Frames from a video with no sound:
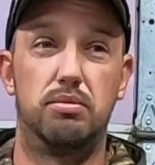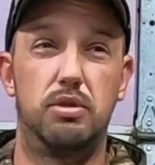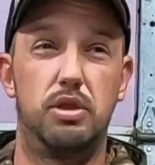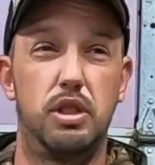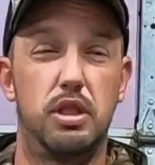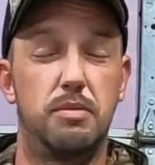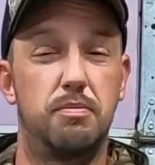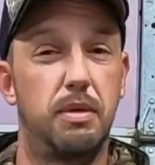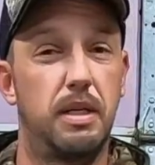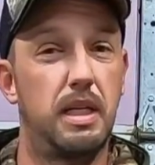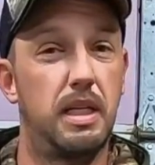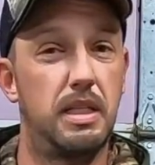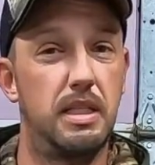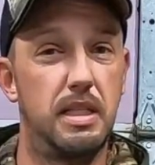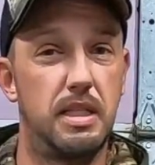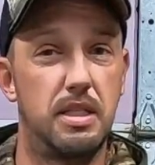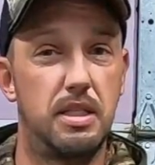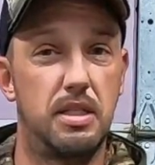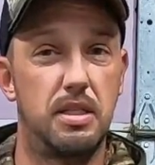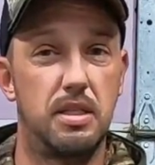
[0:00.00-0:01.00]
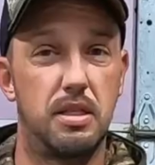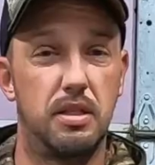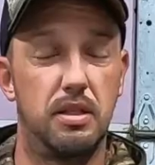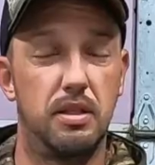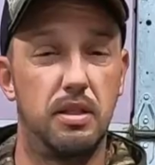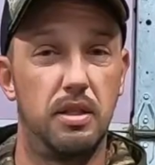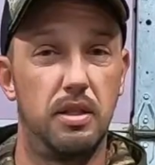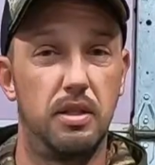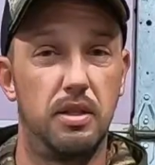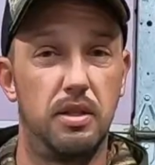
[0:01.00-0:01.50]
just because it's
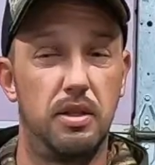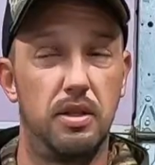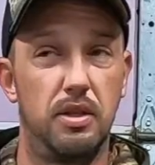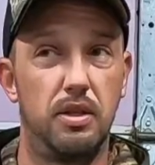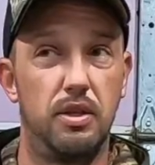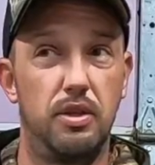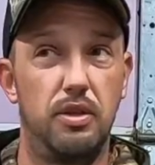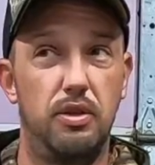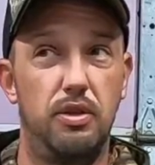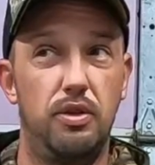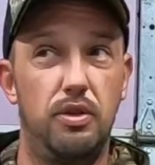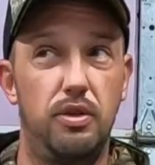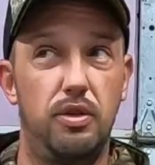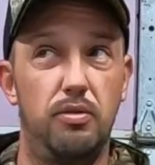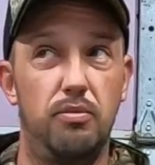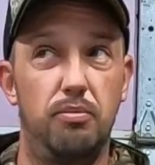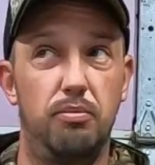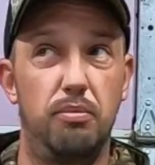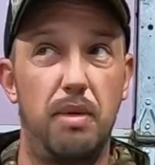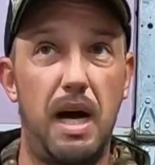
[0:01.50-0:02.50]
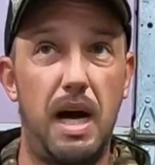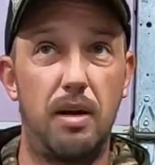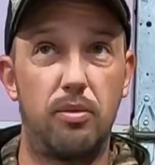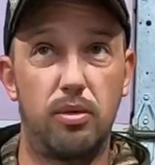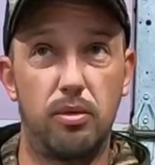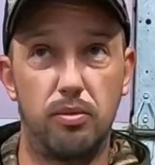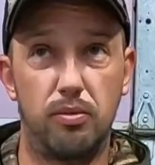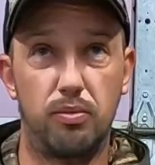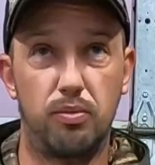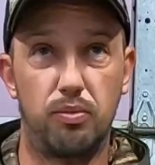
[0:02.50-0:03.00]

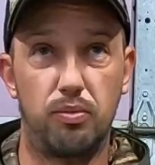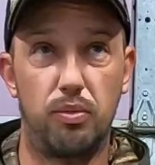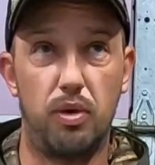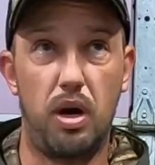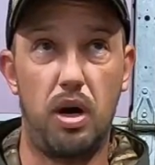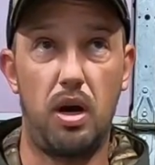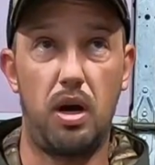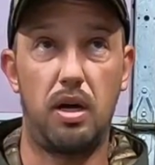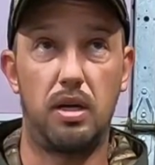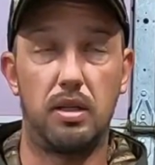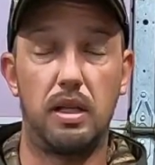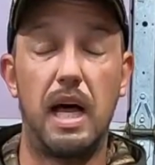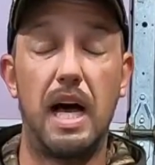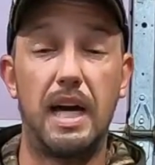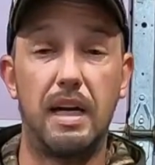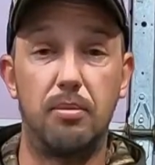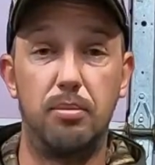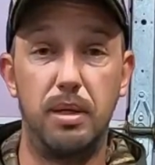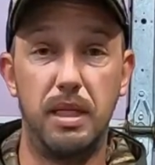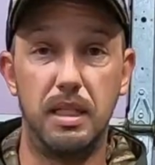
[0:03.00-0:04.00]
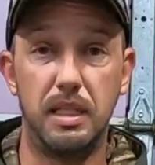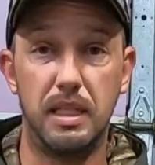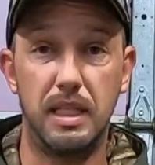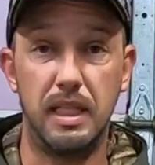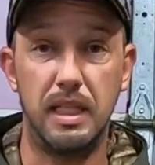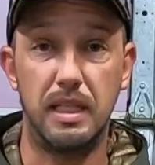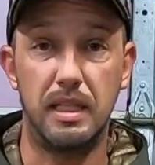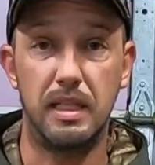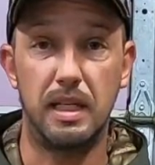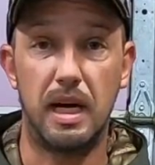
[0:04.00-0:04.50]
my
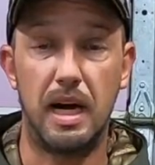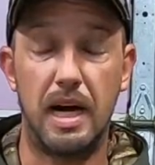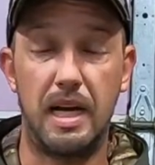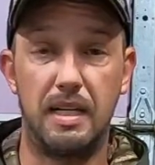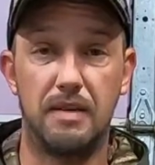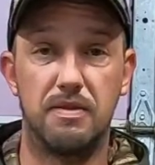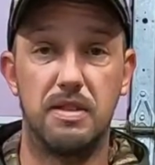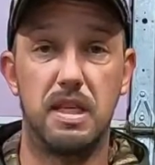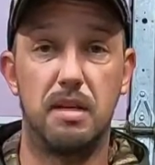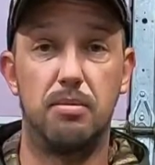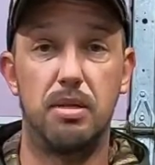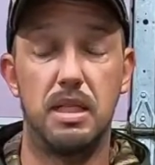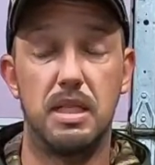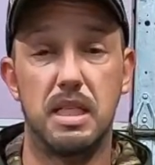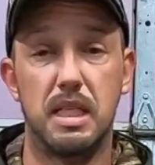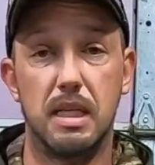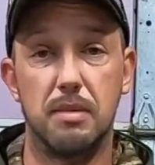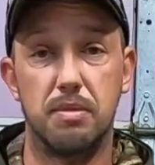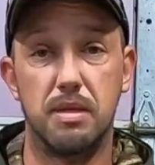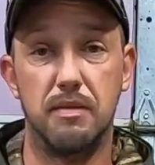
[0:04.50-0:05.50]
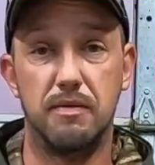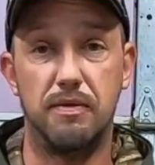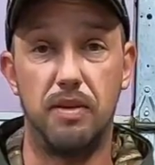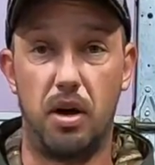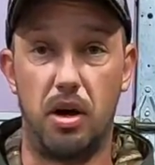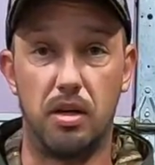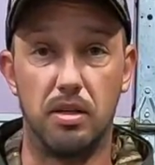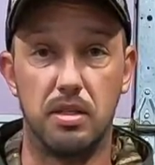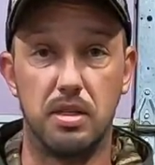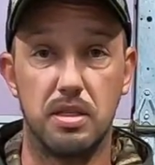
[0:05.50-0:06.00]
liability on if somebody slips and
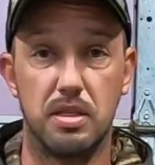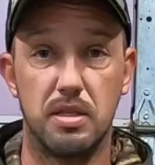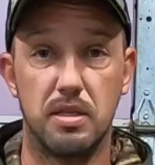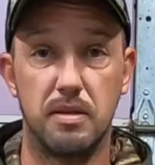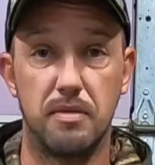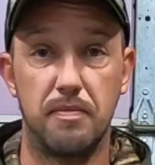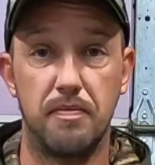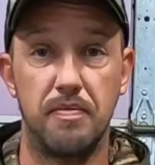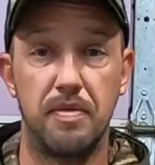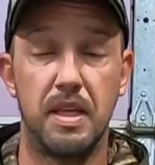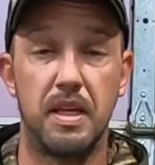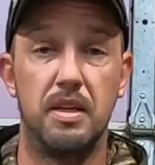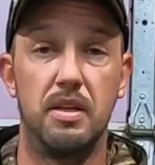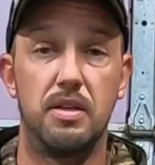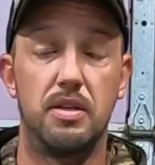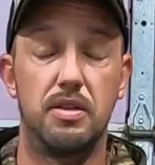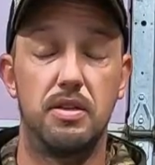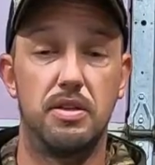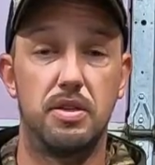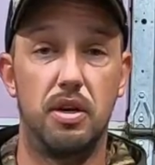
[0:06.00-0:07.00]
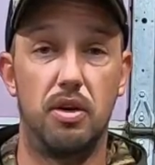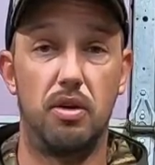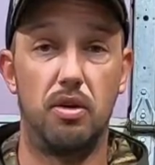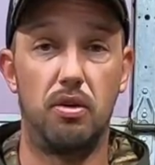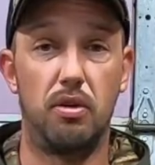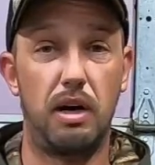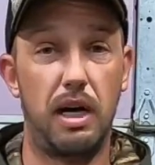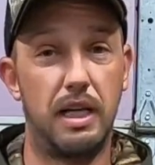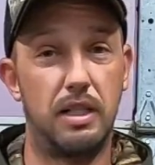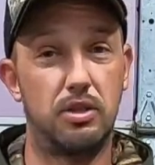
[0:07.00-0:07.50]
falls.
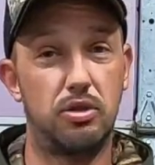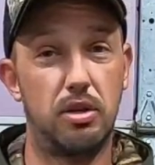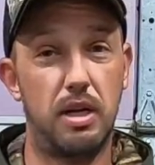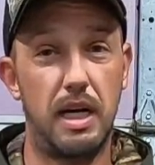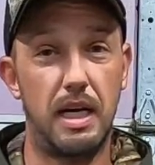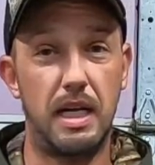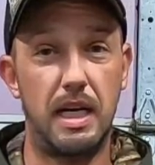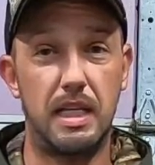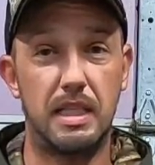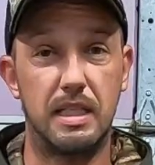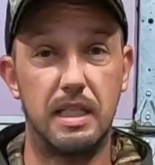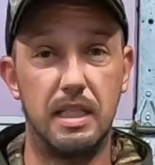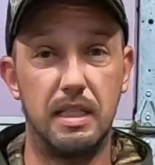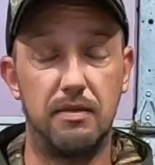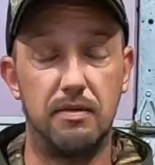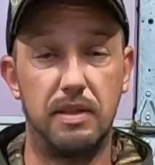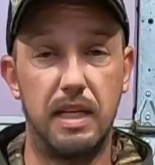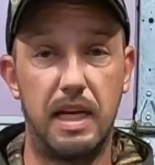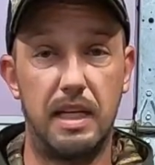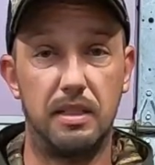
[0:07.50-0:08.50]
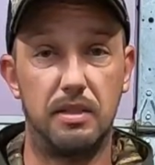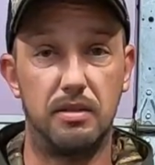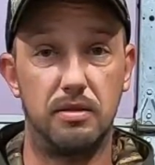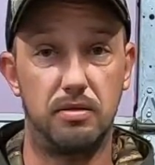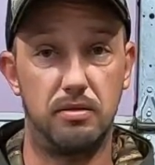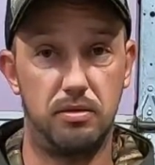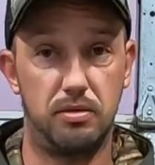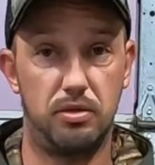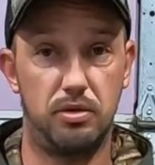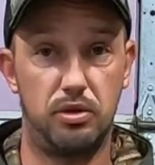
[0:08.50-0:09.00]
So I try not to give that
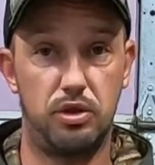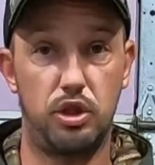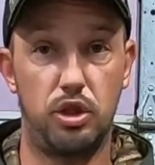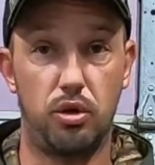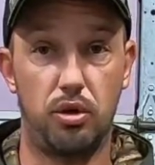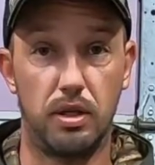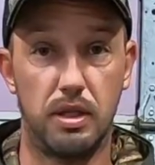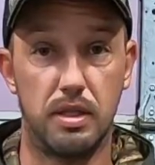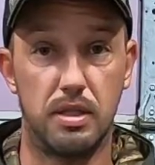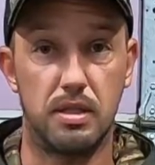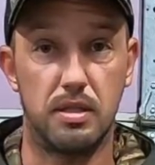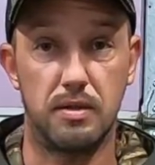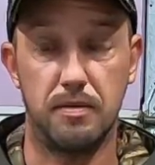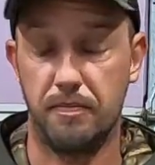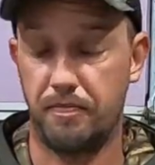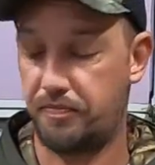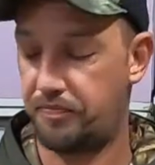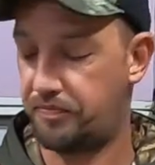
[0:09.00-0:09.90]
choice.